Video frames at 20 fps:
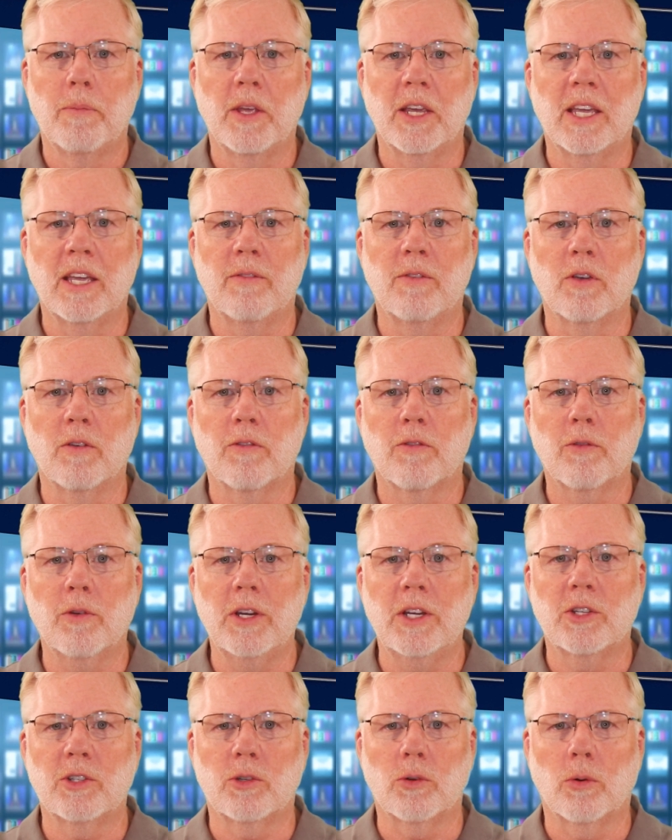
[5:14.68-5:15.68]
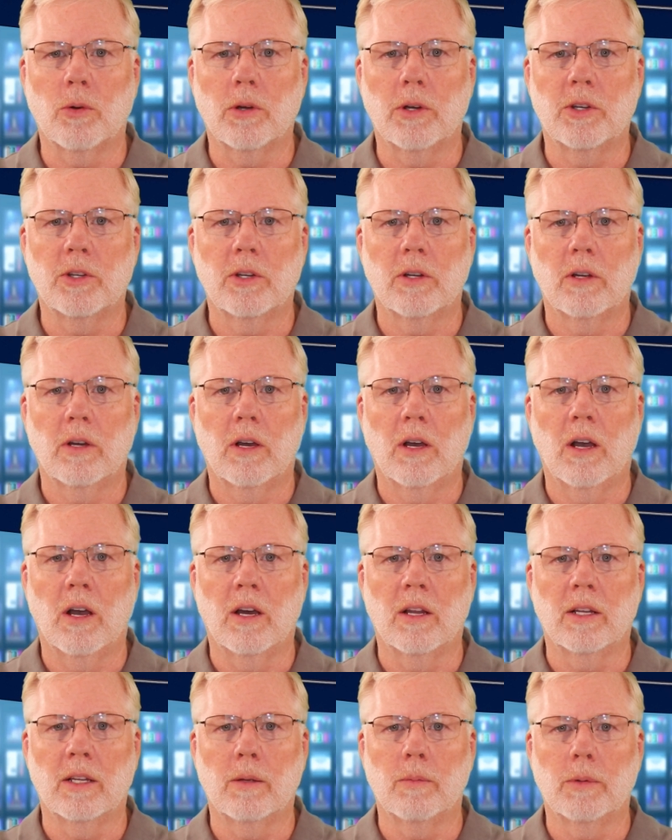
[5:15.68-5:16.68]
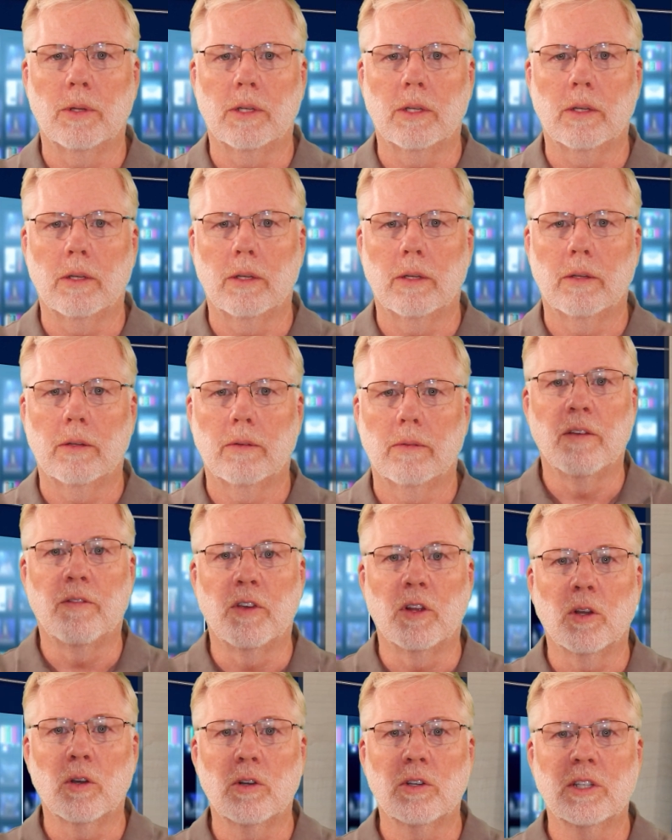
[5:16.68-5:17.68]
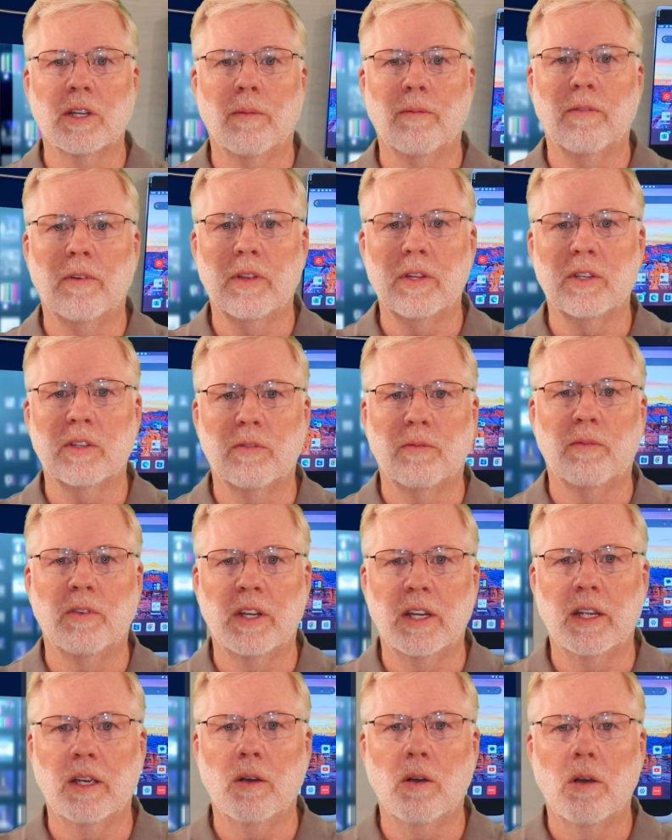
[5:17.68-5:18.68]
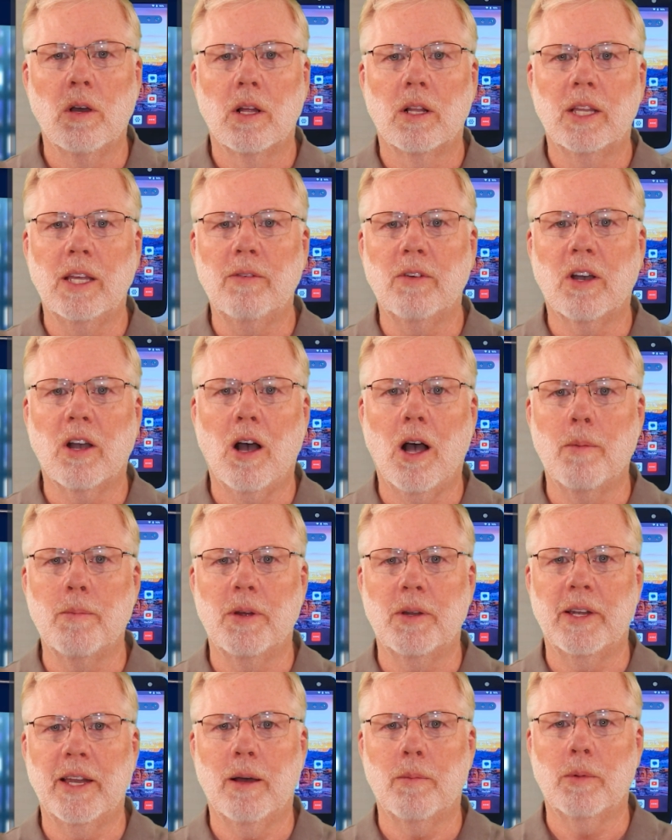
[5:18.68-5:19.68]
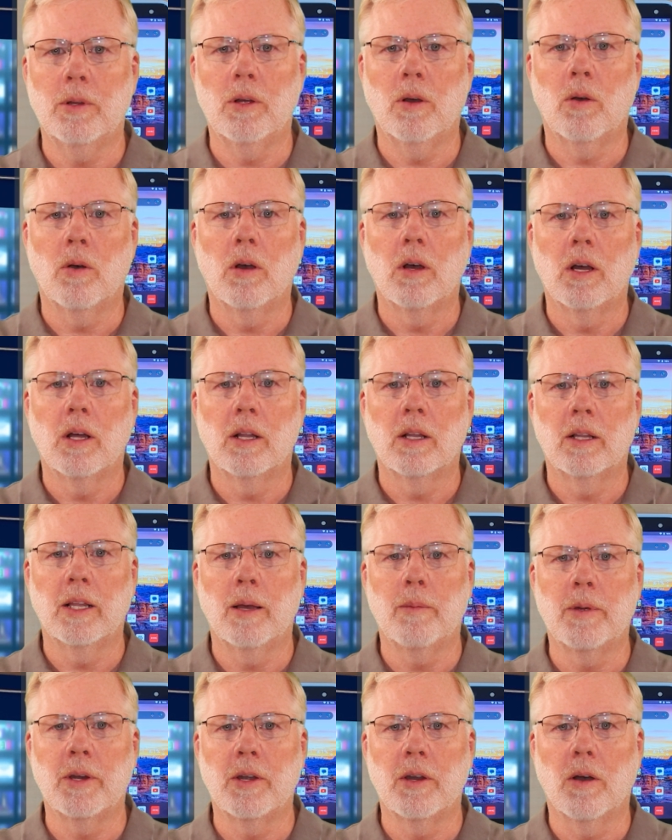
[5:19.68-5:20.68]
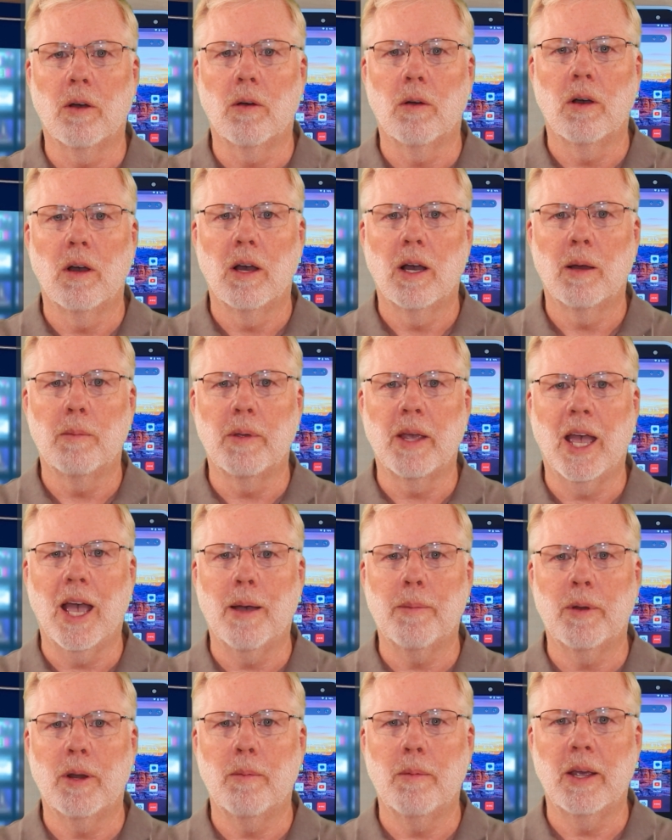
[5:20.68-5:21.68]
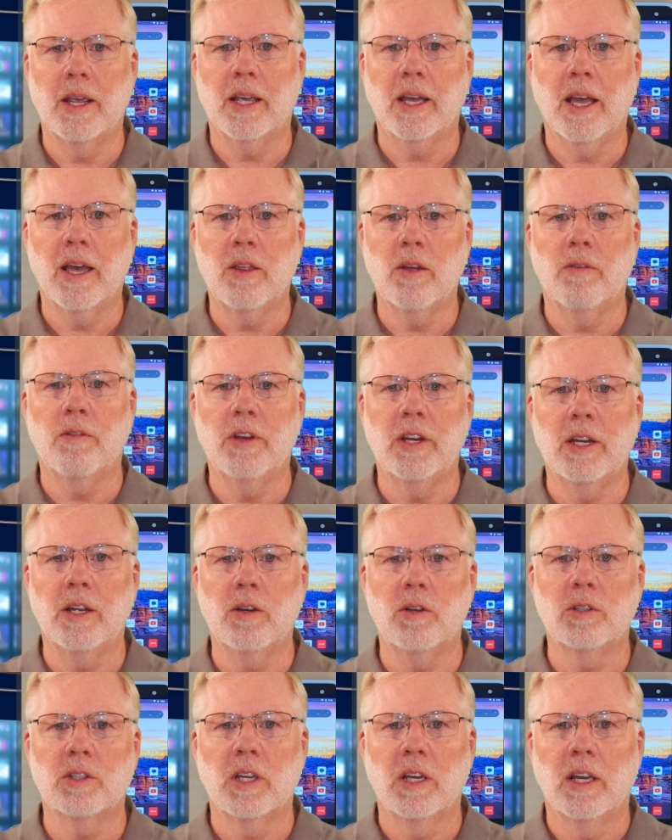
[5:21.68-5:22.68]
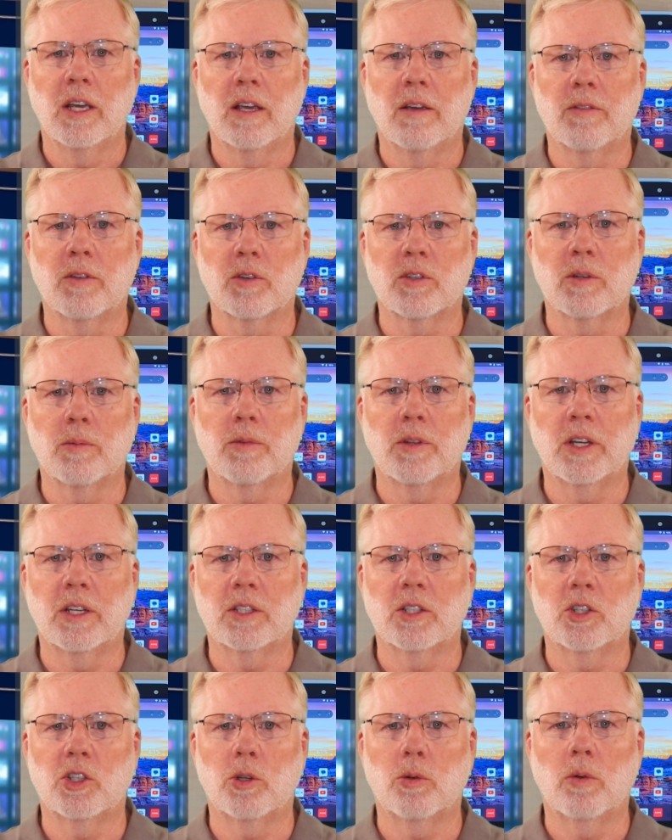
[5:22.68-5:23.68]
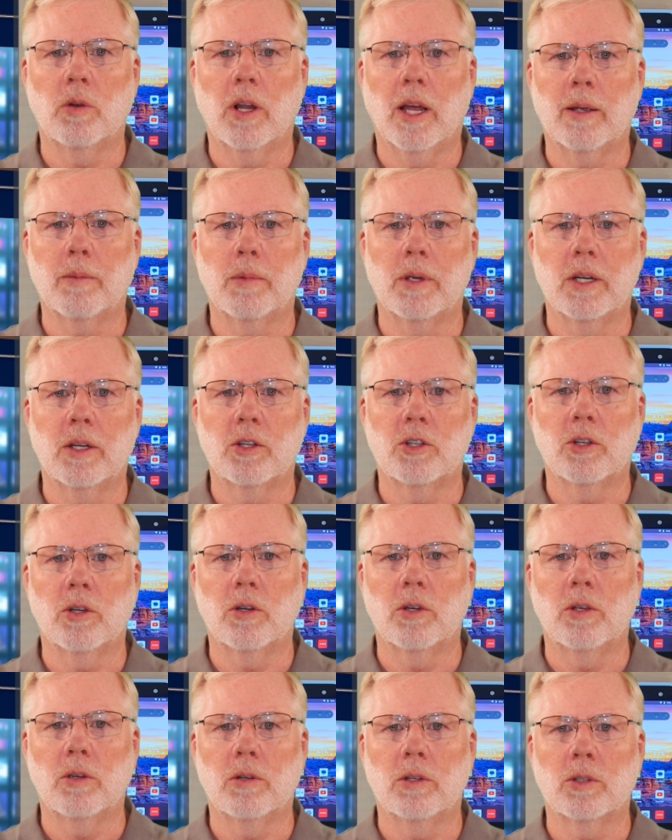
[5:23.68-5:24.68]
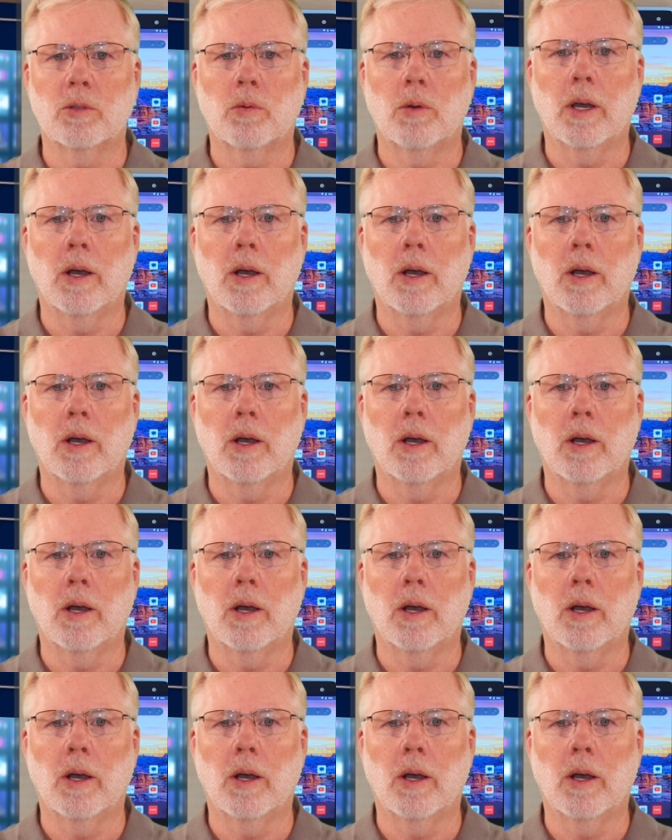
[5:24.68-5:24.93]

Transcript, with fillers: they give you free storage, unlimited. If you learned something from this video, leave a comment down below. Let me know. Be happy to make other videos if there's some things that you would like me to show you as